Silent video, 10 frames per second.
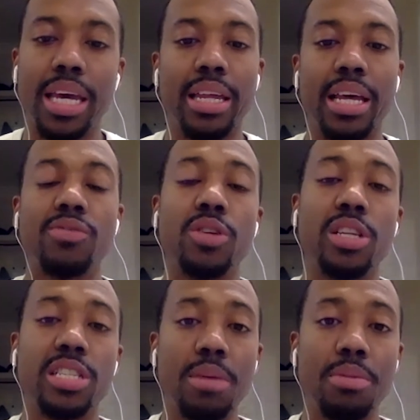And as for
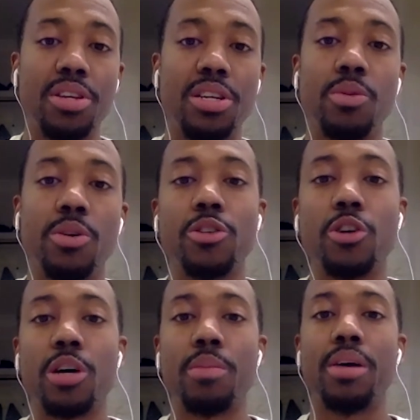the championship, we're going to
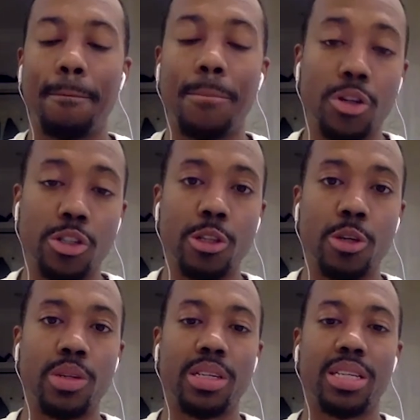talk about
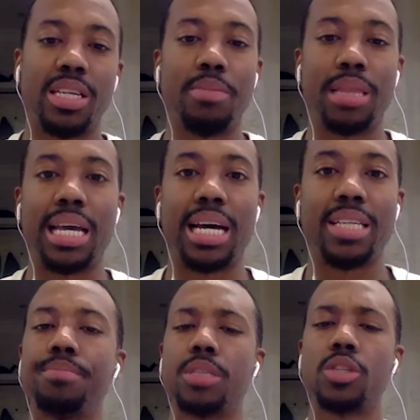Barcelona and
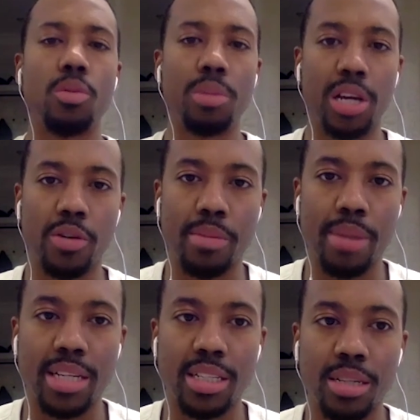Milan. It's going to be a great
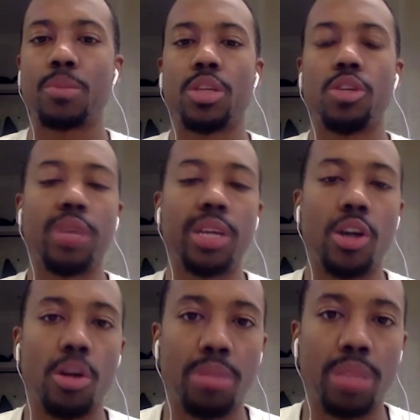matchup, a great
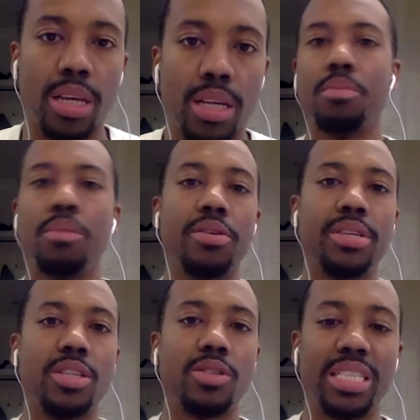guard play,
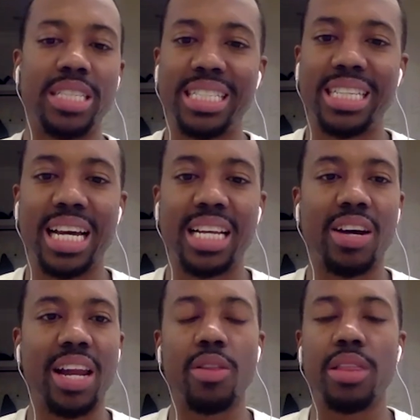Mirotic on the inside.
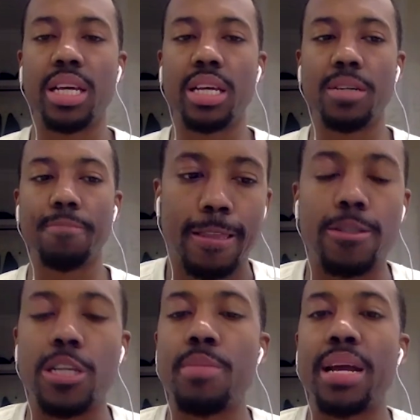I don't think
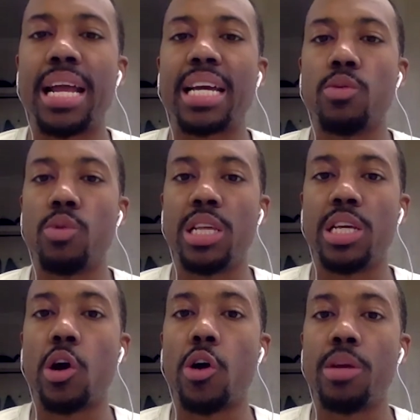there's anybody that can
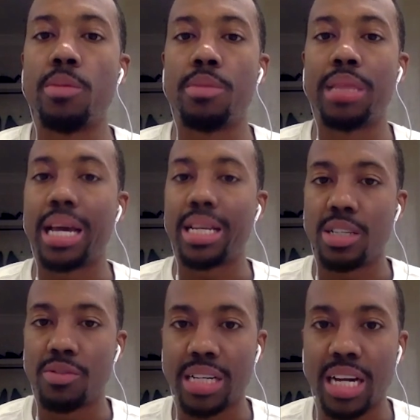really guard him on Milan
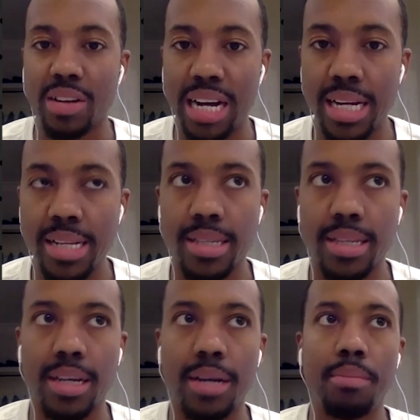except for Kyle
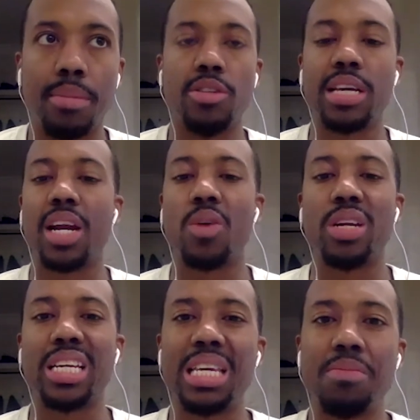Hines. But you kind of
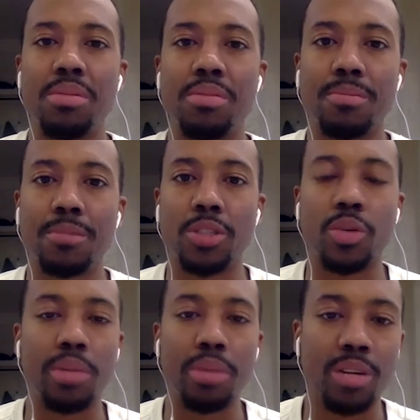want to keep him, in
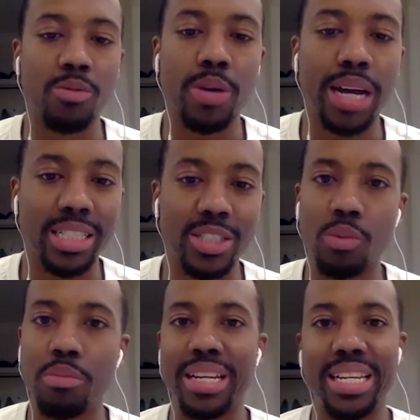the pick and roll actions
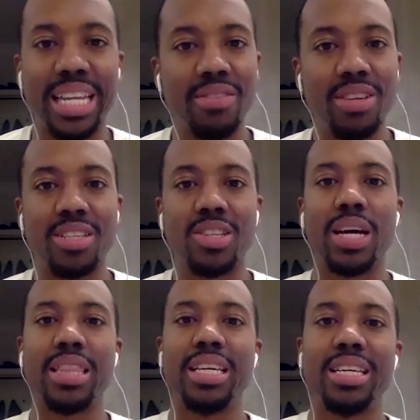on Brendan Davies. So
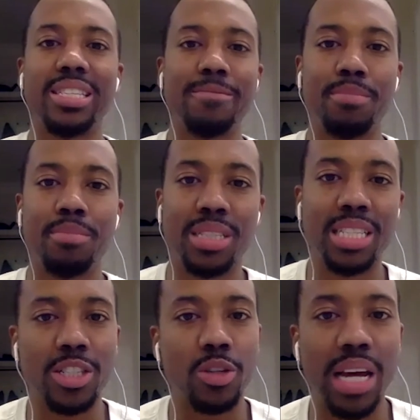I think
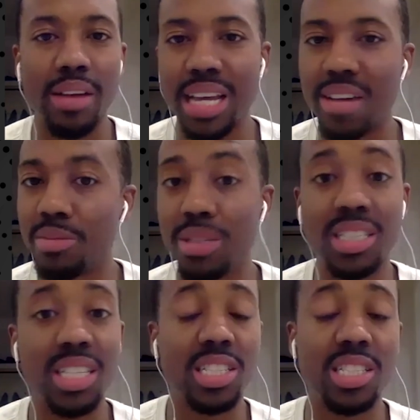Messina is going to have some
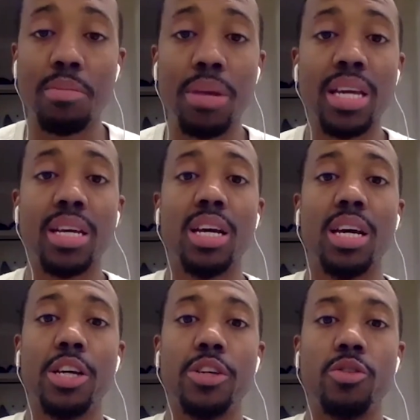decisions to make.
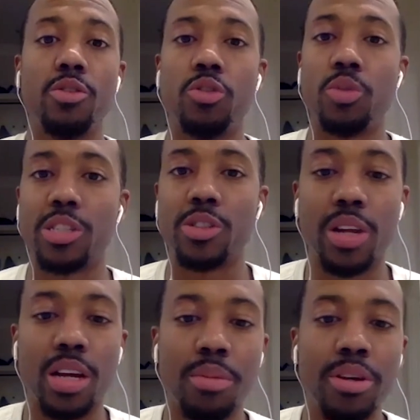Do you want to slow
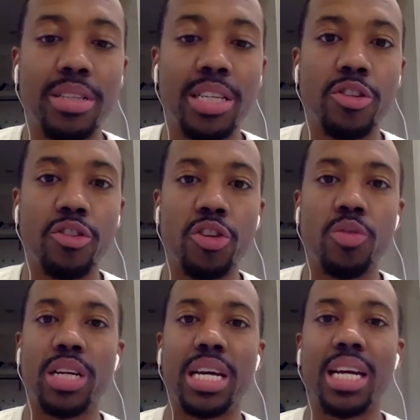down Mirotic, or do you
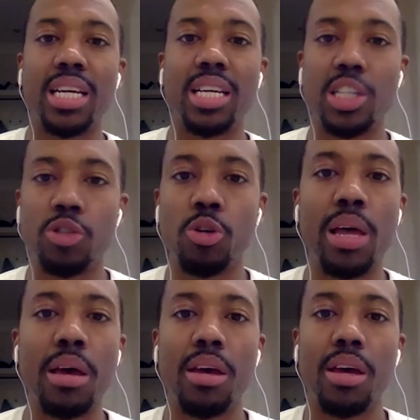want to kind of control
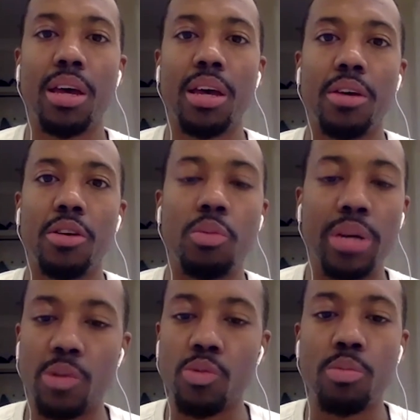that,
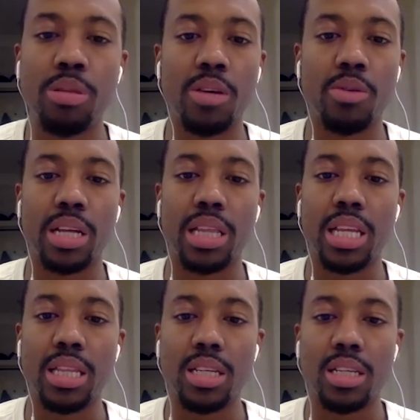pick and roll play with
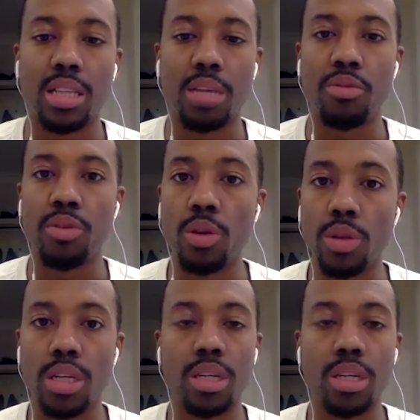Coletes and Laparelli?